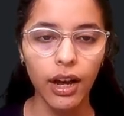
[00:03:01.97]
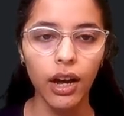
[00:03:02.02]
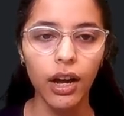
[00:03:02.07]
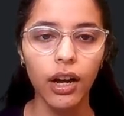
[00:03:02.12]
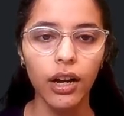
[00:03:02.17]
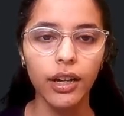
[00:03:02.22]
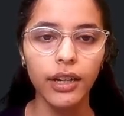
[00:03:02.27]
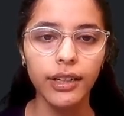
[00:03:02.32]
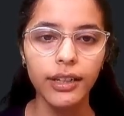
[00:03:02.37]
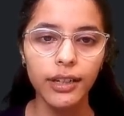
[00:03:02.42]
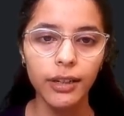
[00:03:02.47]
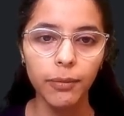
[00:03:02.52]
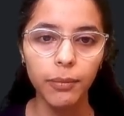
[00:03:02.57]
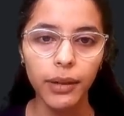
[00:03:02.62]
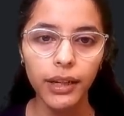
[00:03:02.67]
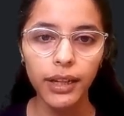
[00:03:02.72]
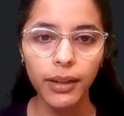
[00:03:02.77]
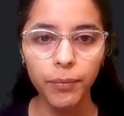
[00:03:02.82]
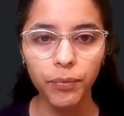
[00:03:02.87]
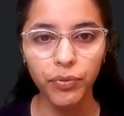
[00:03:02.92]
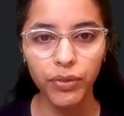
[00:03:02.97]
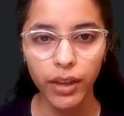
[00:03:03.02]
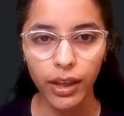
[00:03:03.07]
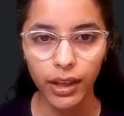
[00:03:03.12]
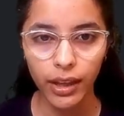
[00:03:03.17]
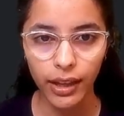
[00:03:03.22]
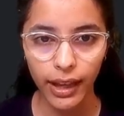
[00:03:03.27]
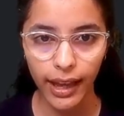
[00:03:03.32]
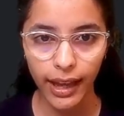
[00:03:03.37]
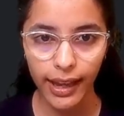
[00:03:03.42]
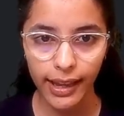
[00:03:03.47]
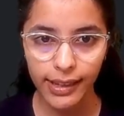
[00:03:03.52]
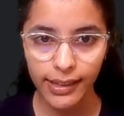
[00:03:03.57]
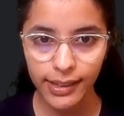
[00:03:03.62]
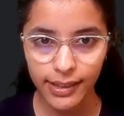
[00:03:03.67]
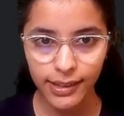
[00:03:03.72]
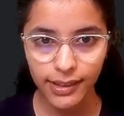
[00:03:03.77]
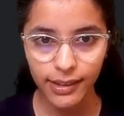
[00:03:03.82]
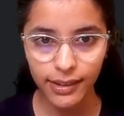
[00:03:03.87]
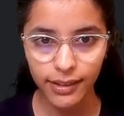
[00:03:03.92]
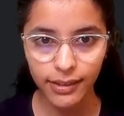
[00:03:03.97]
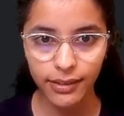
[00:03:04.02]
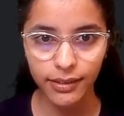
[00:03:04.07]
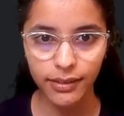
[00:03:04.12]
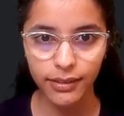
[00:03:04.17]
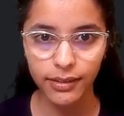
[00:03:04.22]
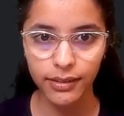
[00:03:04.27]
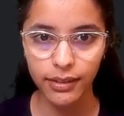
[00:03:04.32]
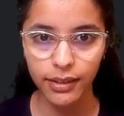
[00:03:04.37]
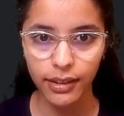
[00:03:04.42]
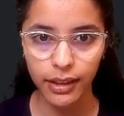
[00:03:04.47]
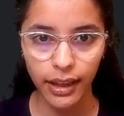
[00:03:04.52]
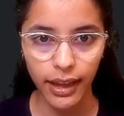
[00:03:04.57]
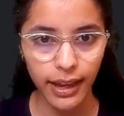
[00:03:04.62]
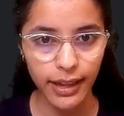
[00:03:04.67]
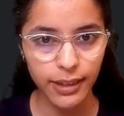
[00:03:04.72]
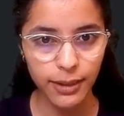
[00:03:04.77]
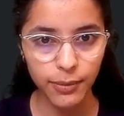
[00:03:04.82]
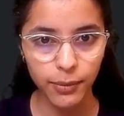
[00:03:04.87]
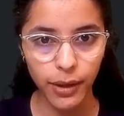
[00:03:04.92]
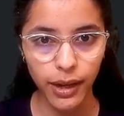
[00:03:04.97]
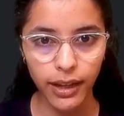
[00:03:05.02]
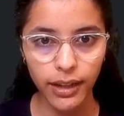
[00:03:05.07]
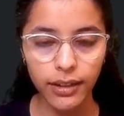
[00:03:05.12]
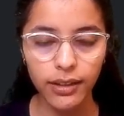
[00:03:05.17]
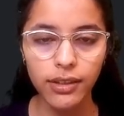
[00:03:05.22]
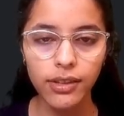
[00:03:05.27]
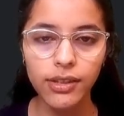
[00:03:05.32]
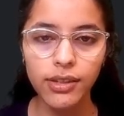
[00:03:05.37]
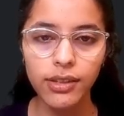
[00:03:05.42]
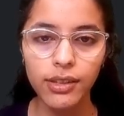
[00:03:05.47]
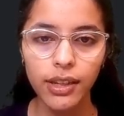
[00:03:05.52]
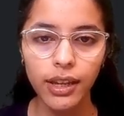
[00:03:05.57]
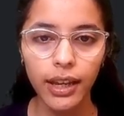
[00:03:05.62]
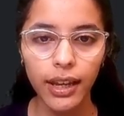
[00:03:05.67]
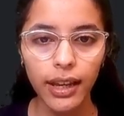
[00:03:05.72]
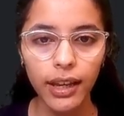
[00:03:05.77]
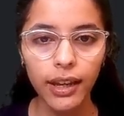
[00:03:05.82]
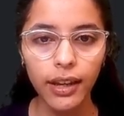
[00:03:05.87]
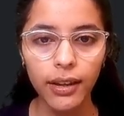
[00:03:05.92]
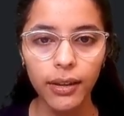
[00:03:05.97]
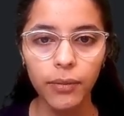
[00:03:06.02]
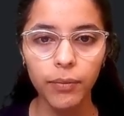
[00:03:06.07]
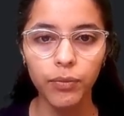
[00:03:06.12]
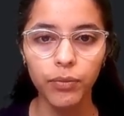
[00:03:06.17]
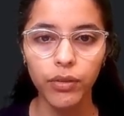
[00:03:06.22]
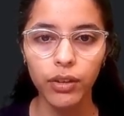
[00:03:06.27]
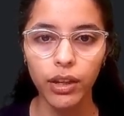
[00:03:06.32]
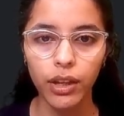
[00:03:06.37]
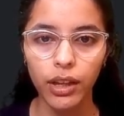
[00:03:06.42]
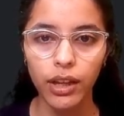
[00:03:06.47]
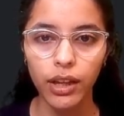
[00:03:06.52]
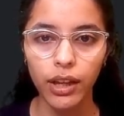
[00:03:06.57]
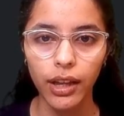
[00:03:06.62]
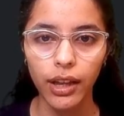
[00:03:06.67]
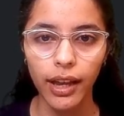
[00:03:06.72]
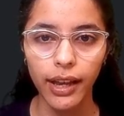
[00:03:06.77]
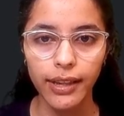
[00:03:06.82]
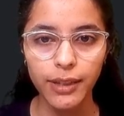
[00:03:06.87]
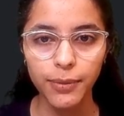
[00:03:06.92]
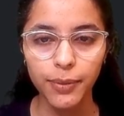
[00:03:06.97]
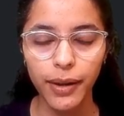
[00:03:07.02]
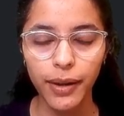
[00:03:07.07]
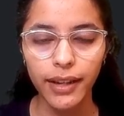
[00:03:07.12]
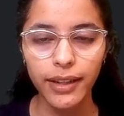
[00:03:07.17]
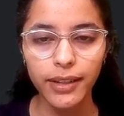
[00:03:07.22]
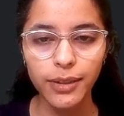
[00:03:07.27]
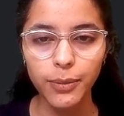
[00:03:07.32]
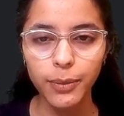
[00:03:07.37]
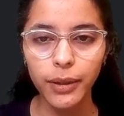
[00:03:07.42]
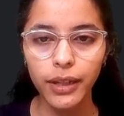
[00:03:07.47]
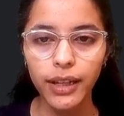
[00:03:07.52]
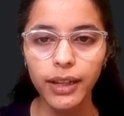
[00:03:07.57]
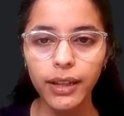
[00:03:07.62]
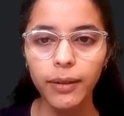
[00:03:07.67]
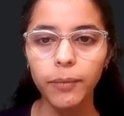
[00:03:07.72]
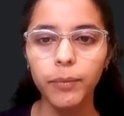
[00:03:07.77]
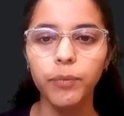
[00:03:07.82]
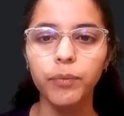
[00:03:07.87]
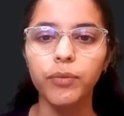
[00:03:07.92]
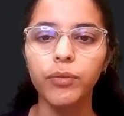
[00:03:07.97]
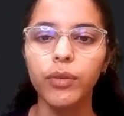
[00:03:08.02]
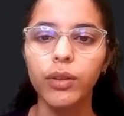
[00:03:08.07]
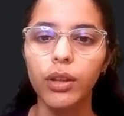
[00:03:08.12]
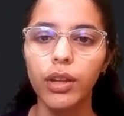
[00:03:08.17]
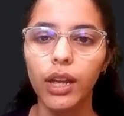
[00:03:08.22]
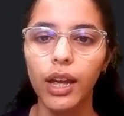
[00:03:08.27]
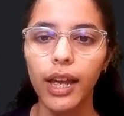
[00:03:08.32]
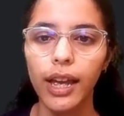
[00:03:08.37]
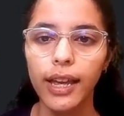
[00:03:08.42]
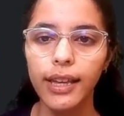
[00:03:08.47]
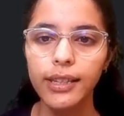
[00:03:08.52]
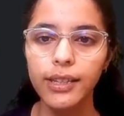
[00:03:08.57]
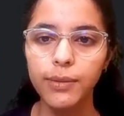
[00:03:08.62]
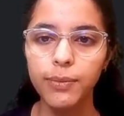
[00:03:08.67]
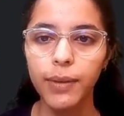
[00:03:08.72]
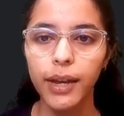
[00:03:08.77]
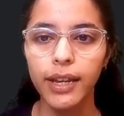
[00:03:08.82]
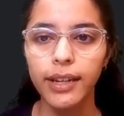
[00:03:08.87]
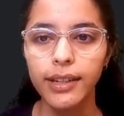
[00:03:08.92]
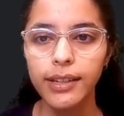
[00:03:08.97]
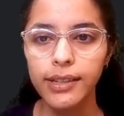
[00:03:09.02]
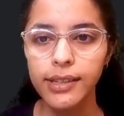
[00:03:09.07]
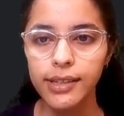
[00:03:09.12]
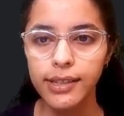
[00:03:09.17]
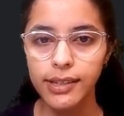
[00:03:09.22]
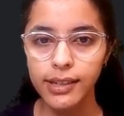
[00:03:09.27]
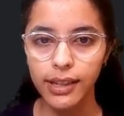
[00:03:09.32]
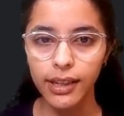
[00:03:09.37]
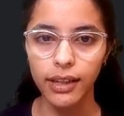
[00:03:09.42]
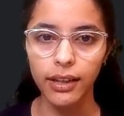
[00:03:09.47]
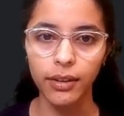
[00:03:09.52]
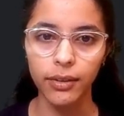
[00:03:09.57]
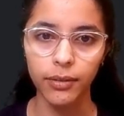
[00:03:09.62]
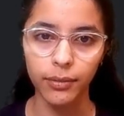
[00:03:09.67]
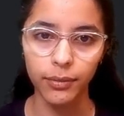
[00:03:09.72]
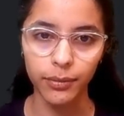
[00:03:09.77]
It will be S minus A, S minus B, S minus C.